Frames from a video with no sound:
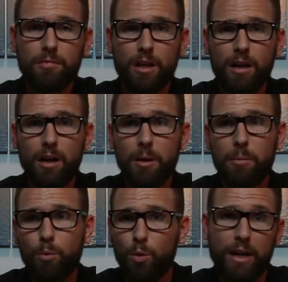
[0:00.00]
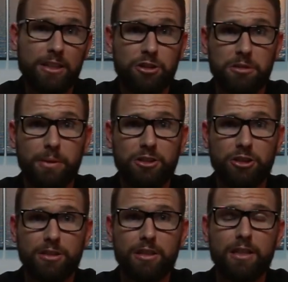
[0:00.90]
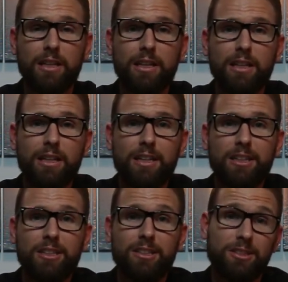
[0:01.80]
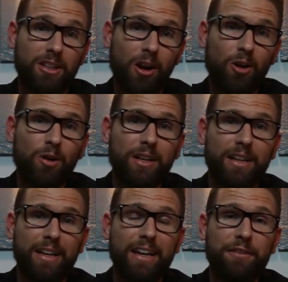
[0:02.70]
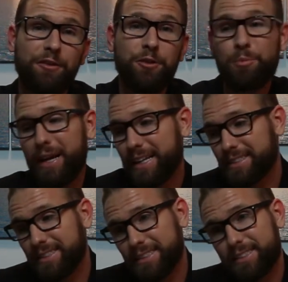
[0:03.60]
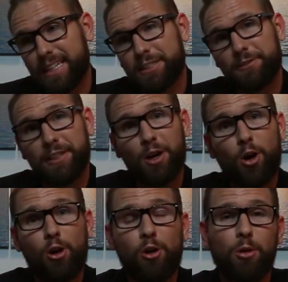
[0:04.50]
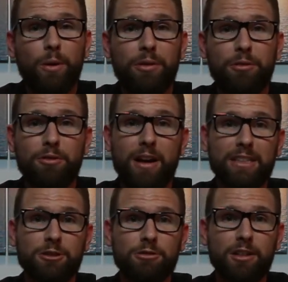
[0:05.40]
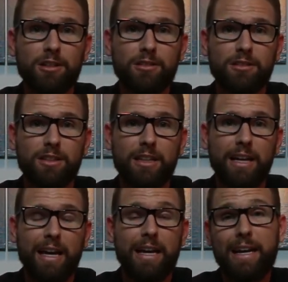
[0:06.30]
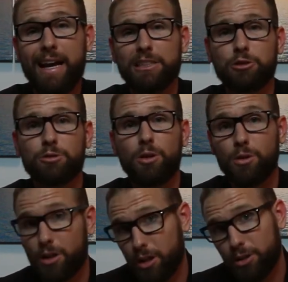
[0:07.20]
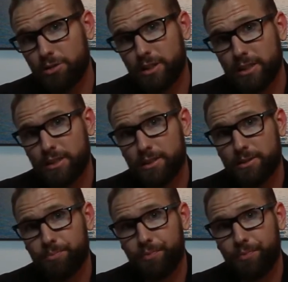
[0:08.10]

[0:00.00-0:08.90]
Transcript: what I just mentioned. So if you make it successfully all the way through escrow, and escrow closes,